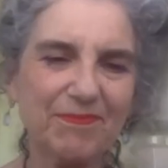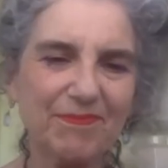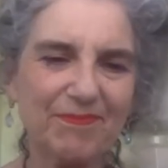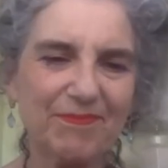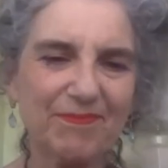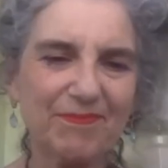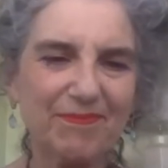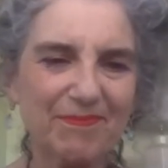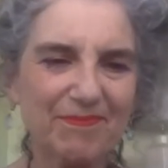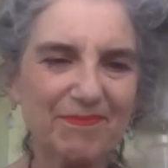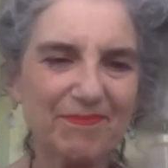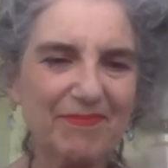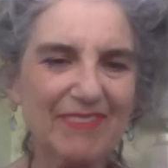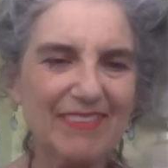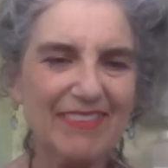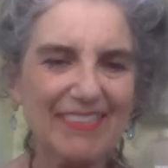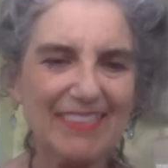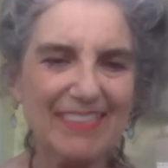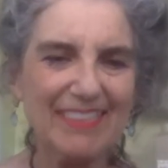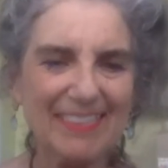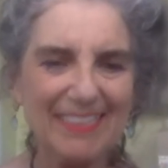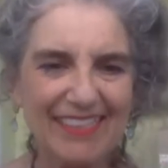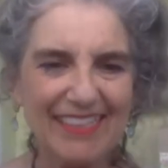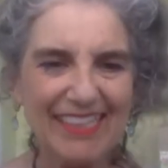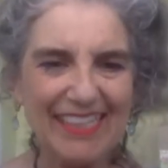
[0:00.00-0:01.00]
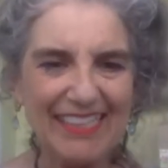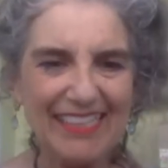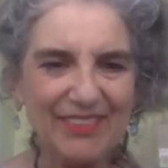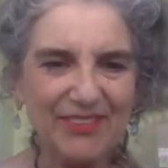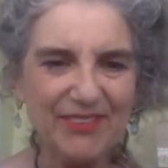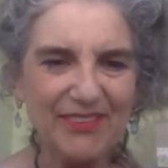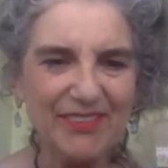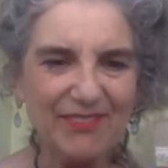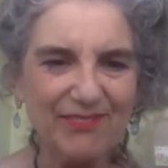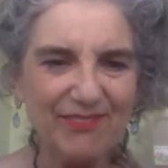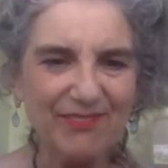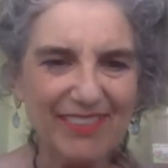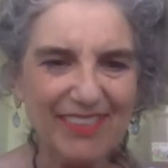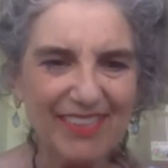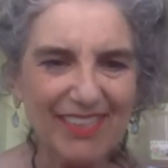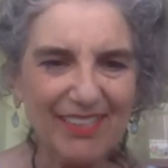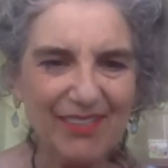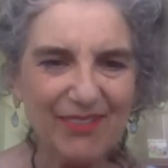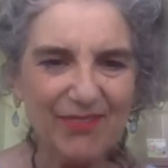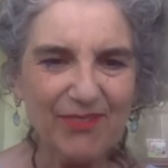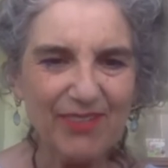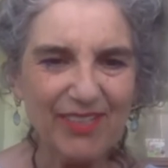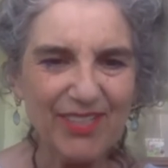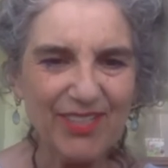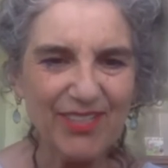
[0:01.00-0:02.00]
Mm-hmm. The sort of
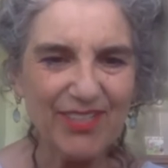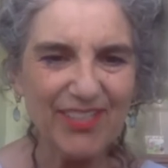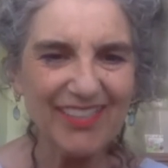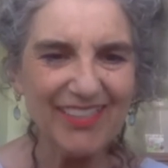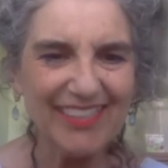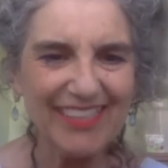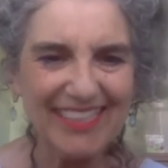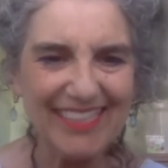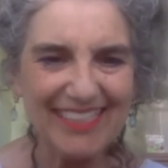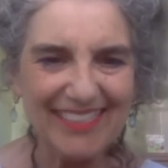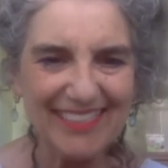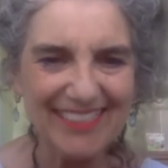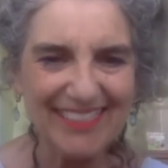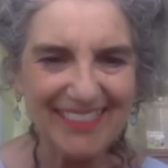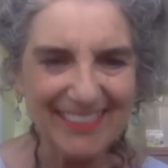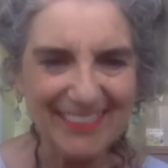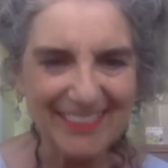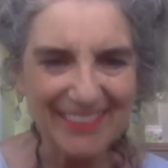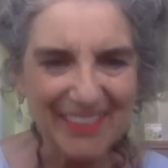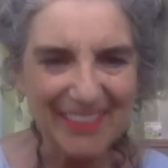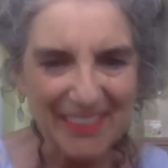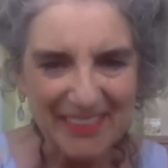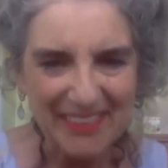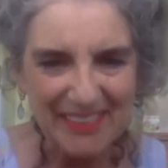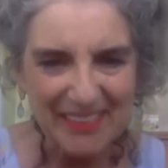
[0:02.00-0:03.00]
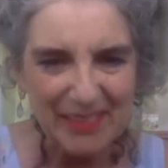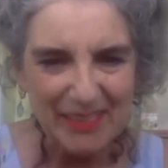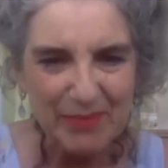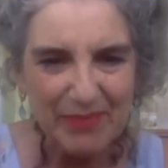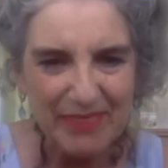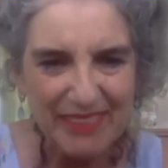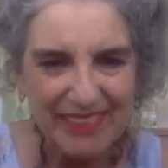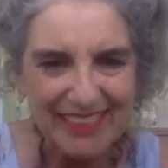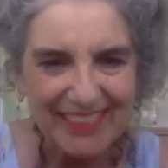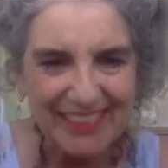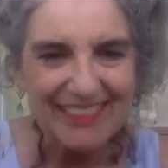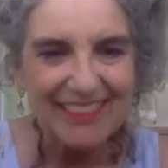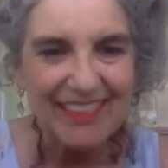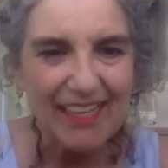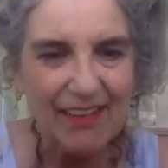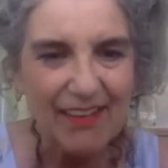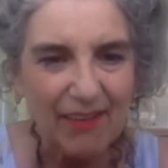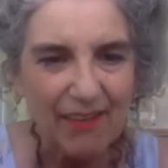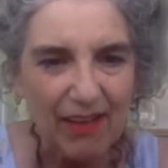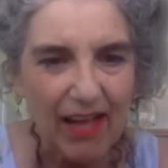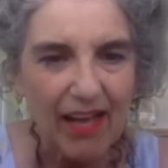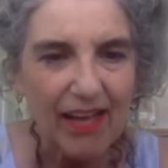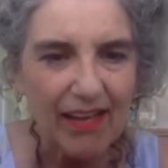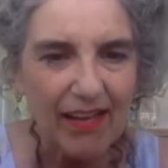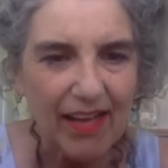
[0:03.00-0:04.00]
Russian nesting doll images of,
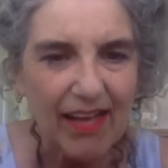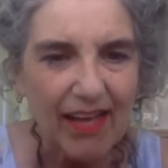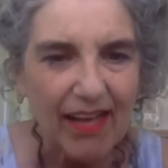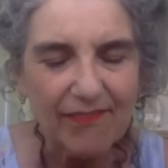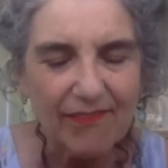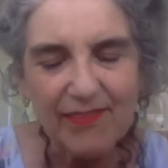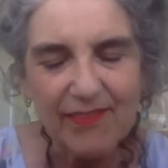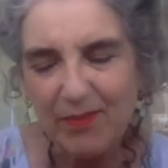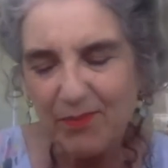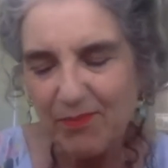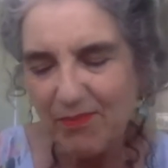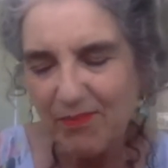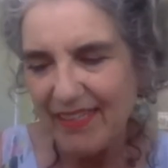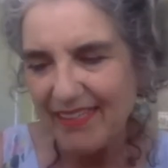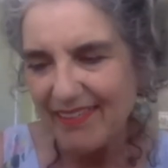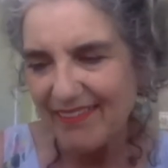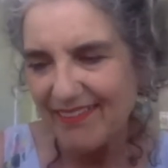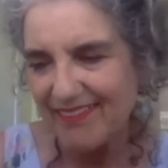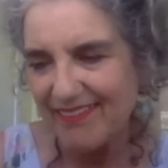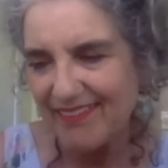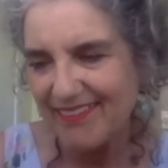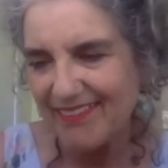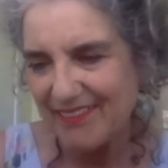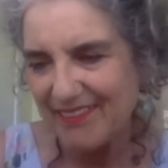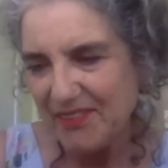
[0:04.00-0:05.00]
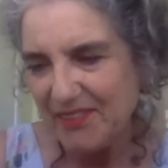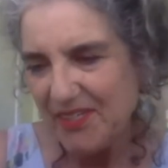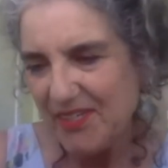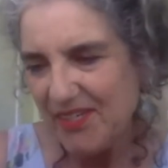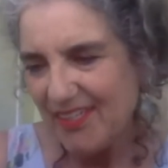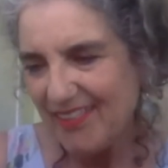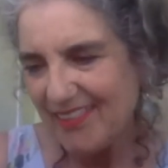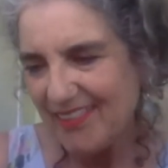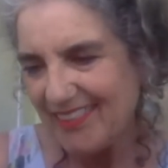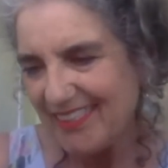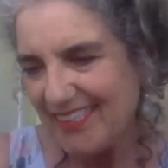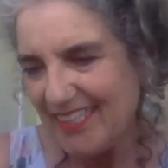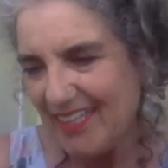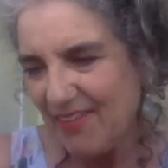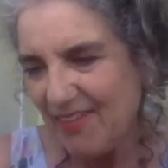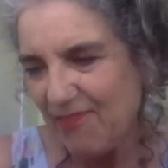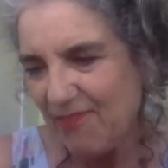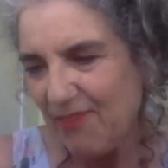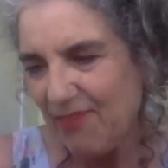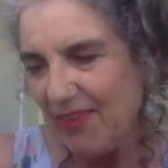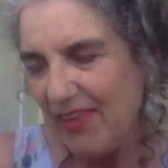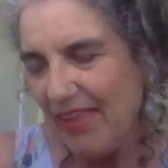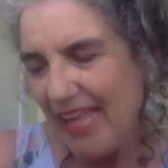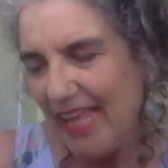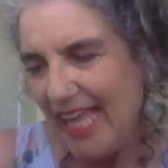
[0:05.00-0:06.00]
of, the mother herself.
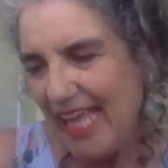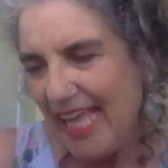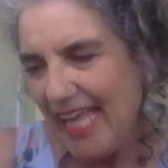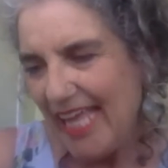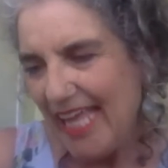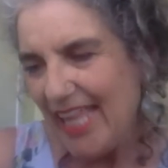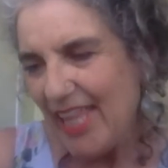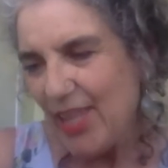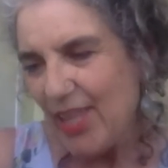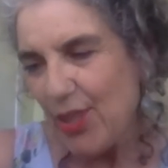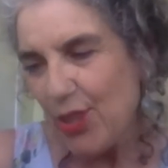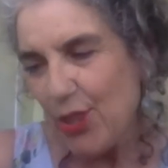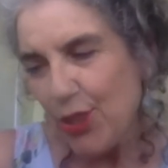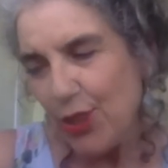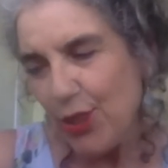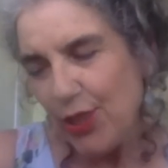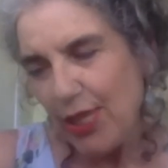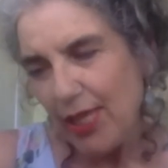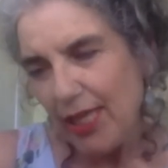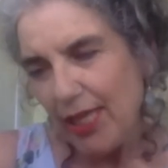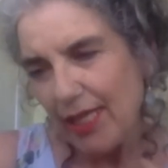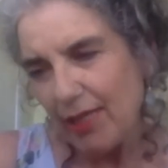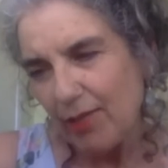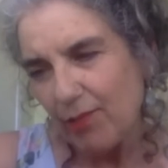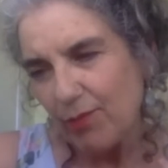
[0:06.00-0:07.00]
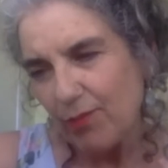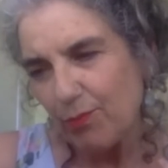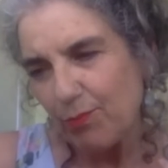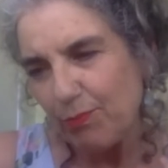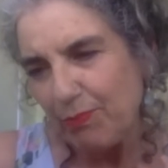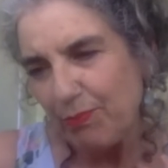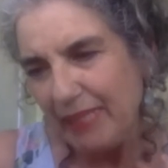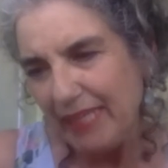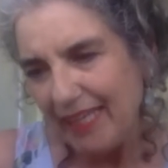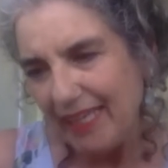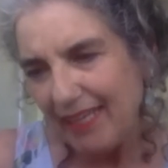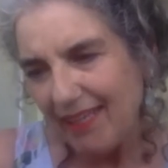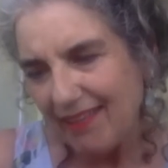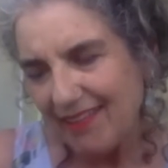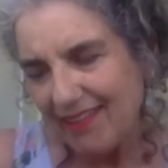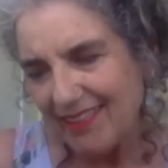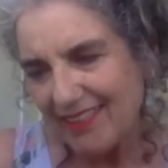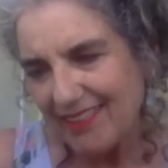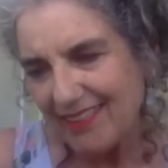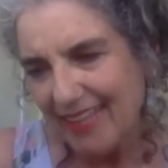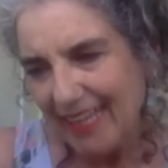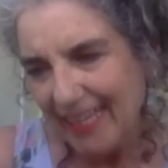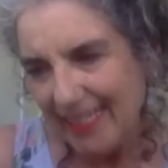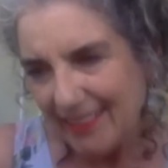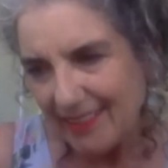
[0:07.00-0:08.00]
Well, be,
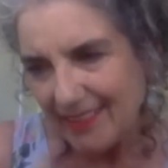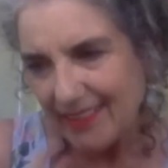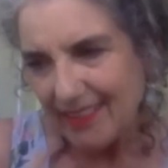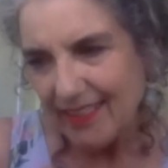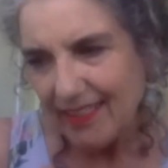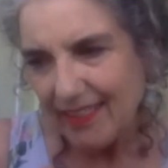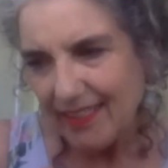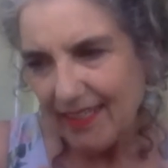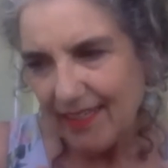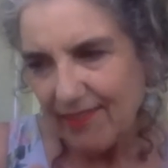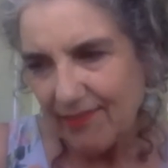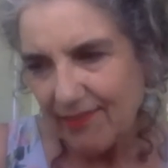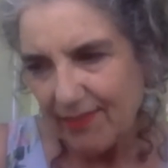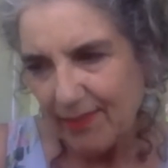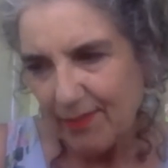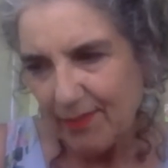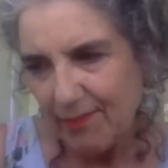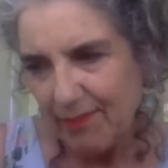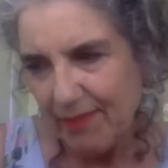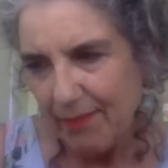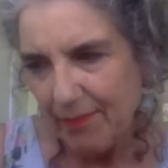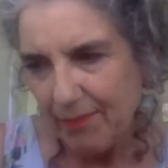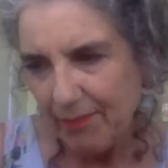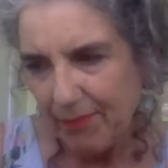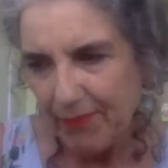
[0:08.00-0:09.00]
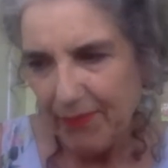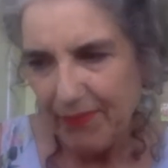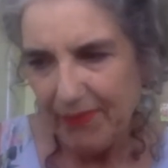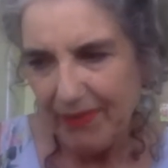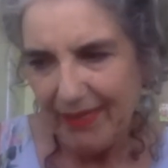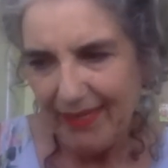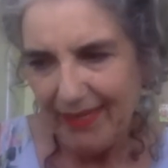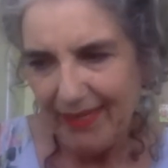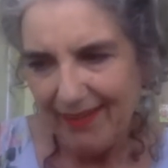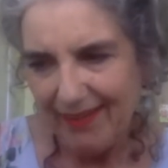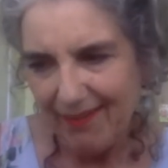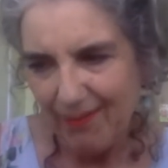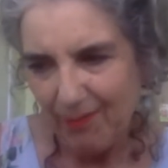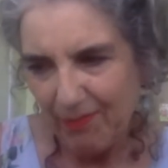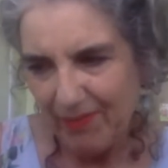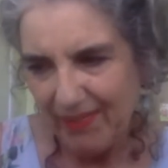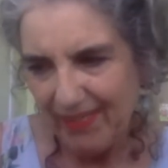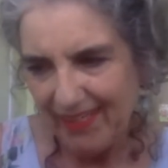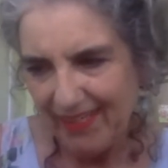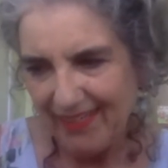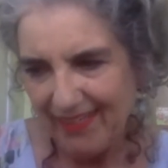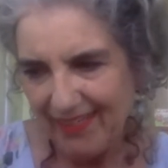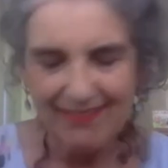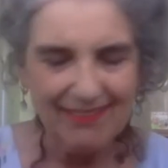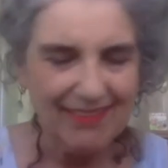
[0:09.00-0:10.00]
this idea of remembering
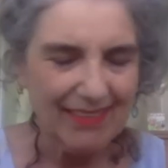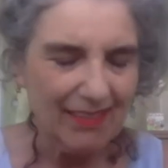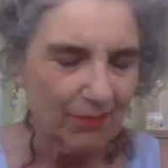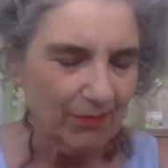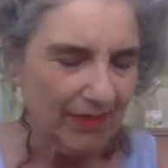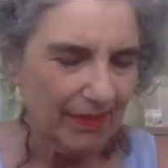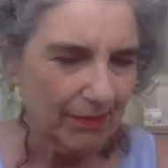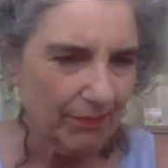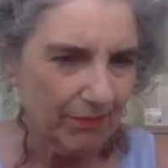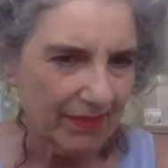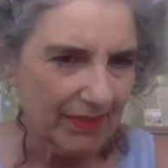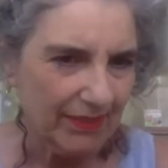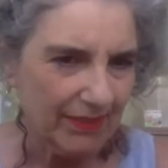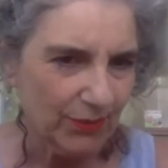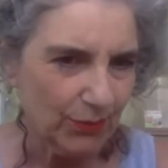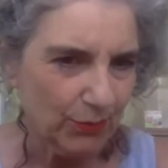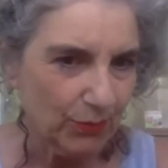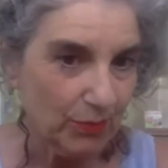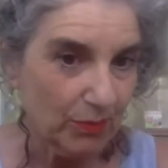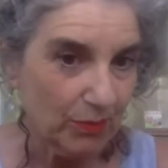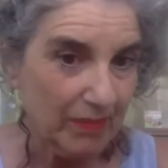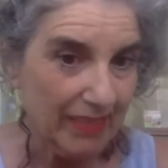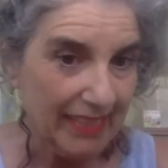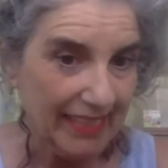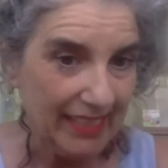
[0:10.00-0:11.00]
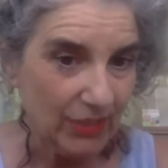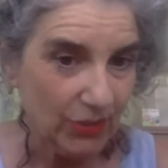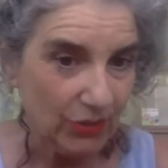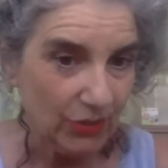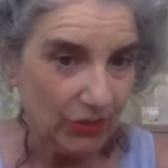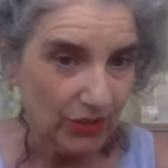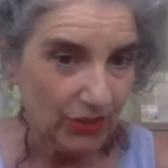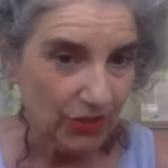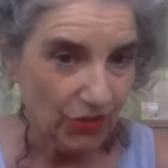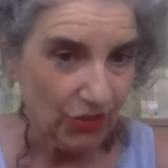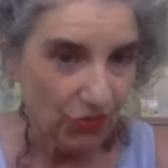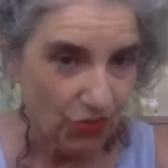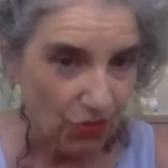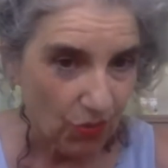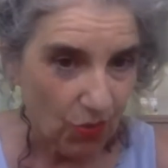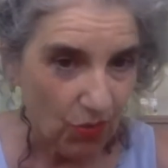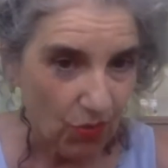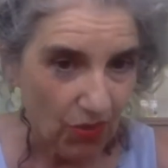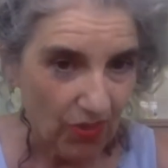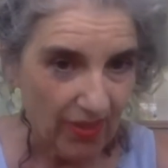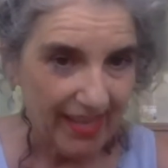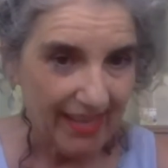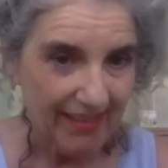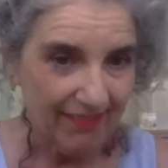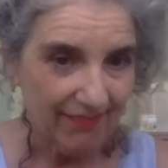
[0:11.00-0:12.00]
being inside my mother's womb, I actually
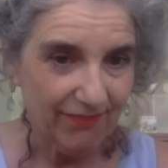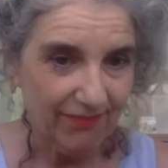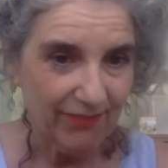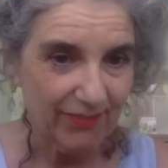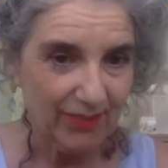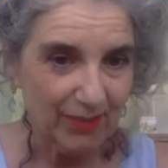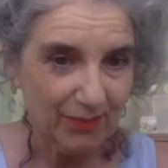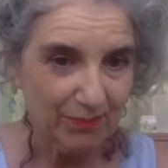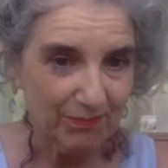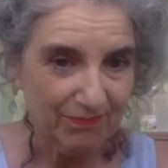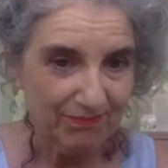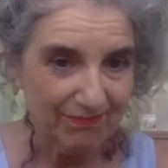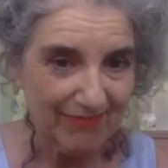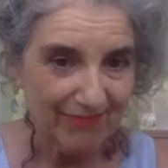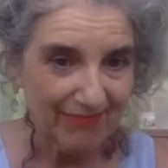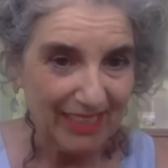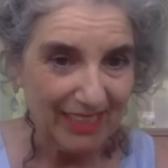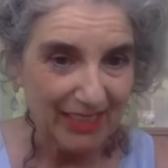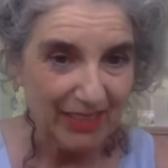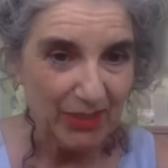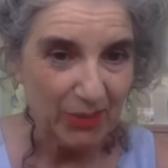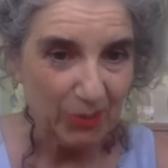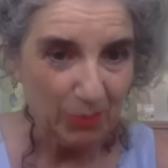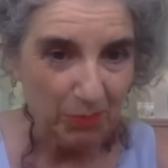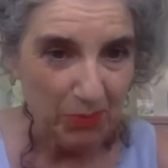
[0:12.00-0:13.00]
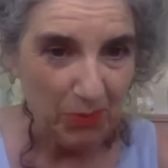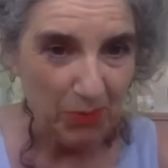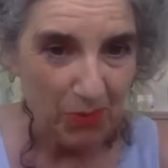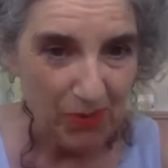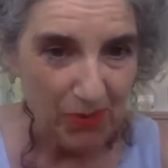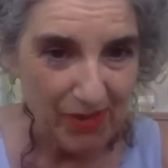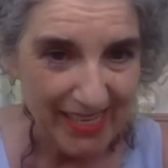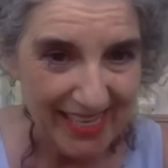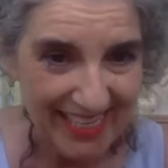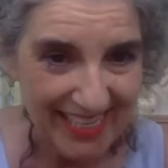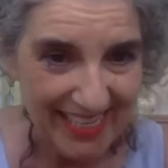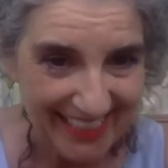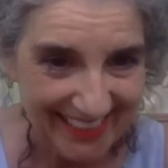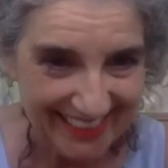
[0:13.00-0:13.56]
stole that from a little boy